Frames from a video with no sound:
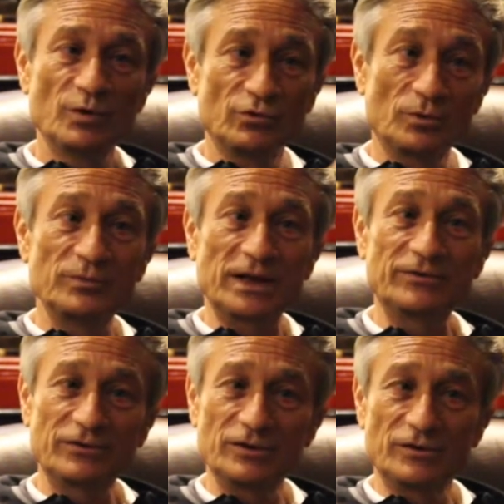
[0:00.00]
from
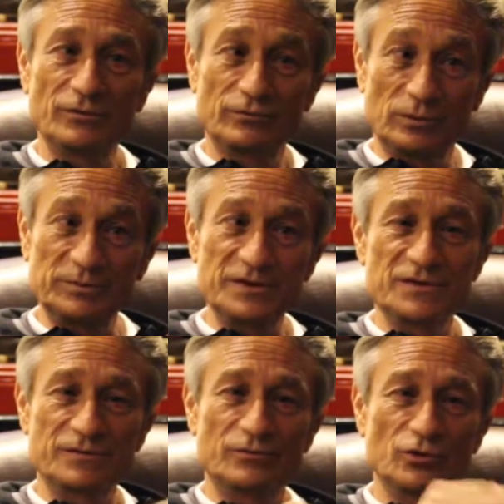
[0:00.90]
that, from
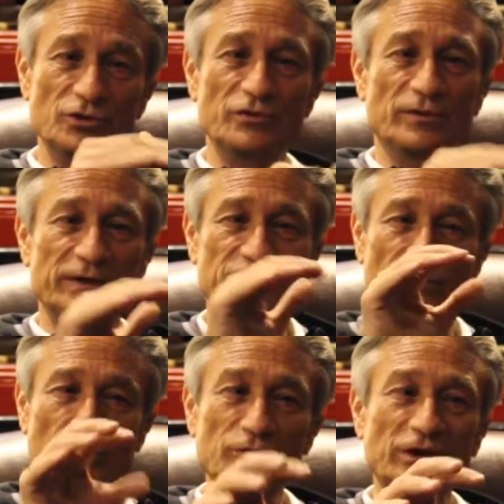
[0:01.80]
this 35 to
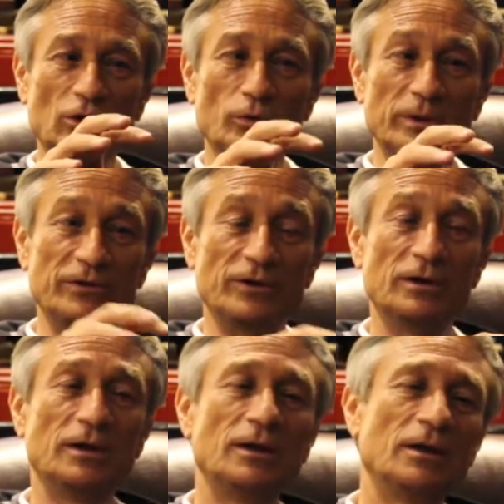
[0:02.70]
40 kilometer,
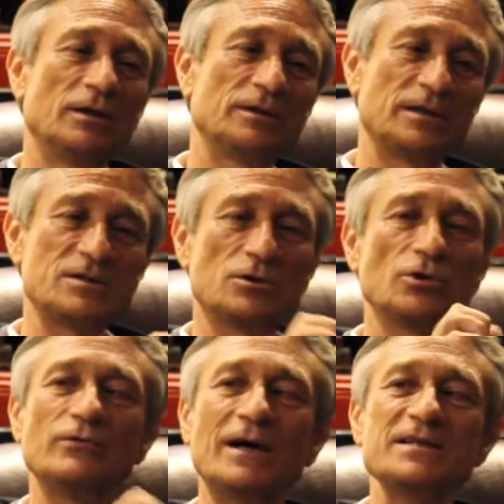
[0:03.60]
there's a
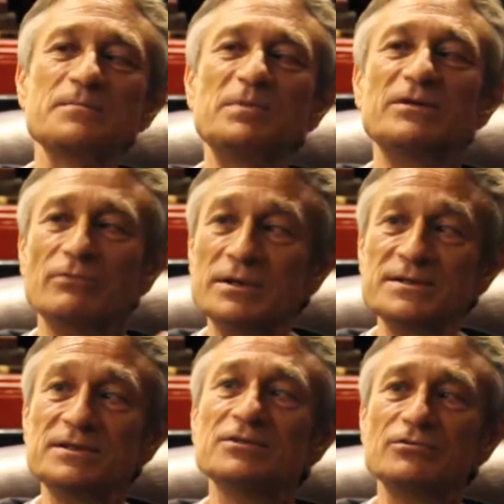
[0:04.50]
lot of high speed
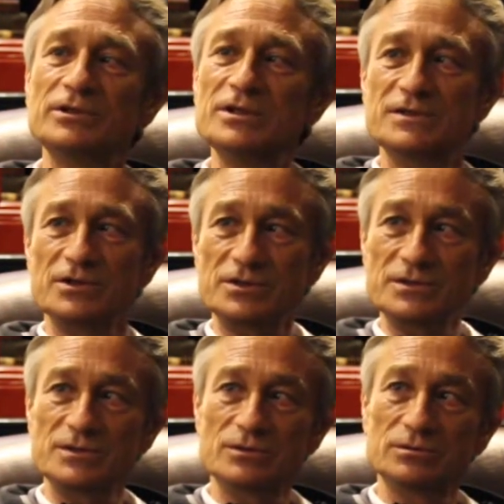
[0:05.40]
runs in the training
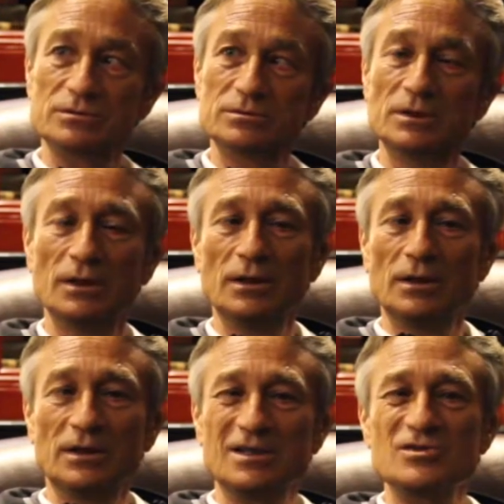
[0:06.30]
sessions. So
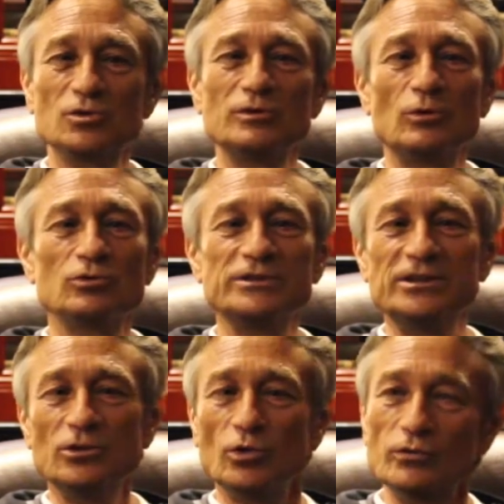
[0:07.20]
he's al
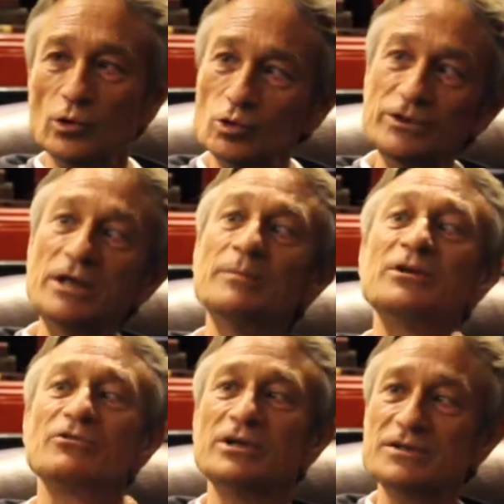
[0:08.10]
already overloading him
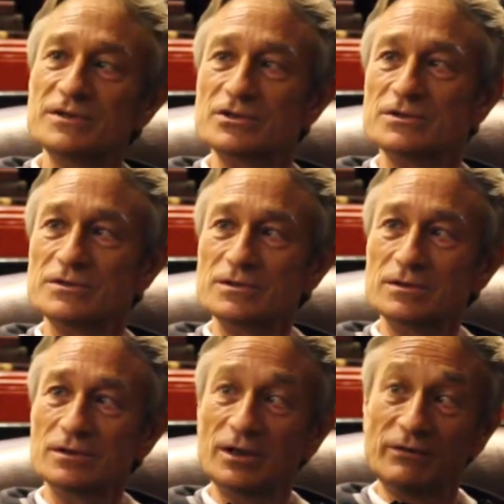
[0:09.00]
in training sessions.
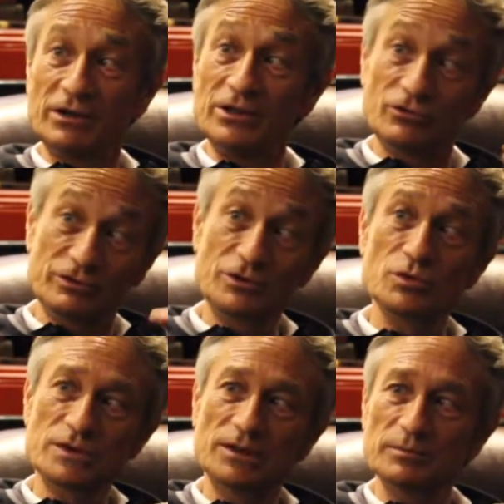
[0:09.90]
And we need to
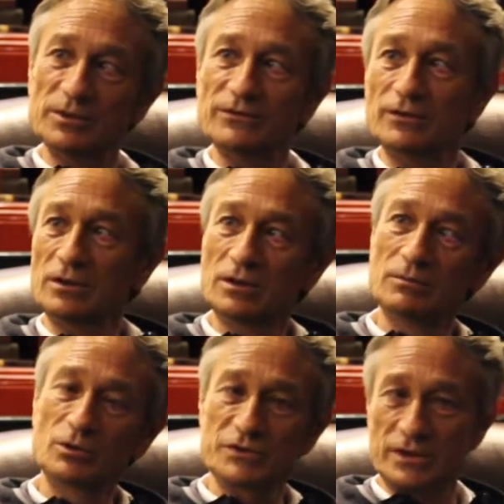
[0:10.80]
reduce that a bit uh,
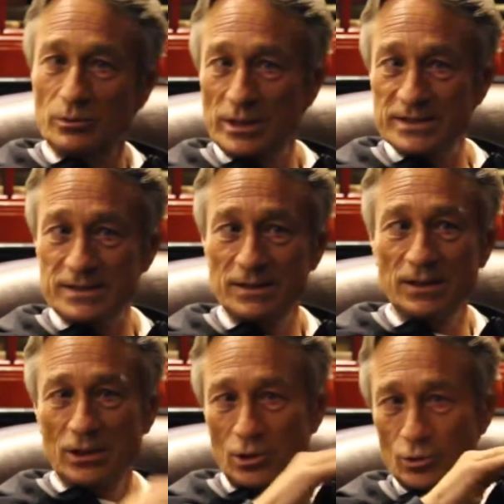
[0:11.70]
because otherwise,
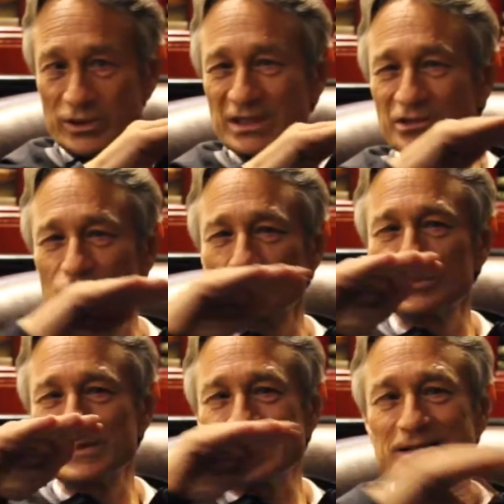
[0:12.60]
looking in
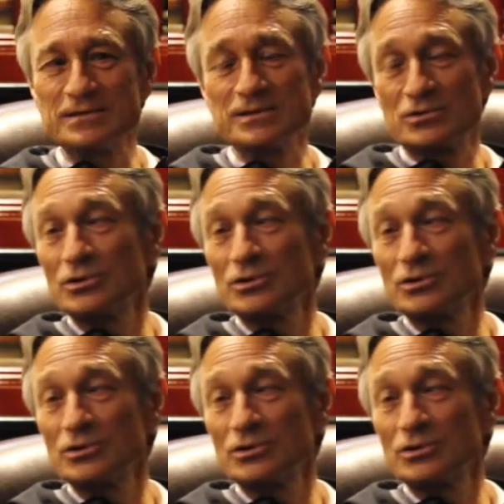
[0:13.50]
through the season is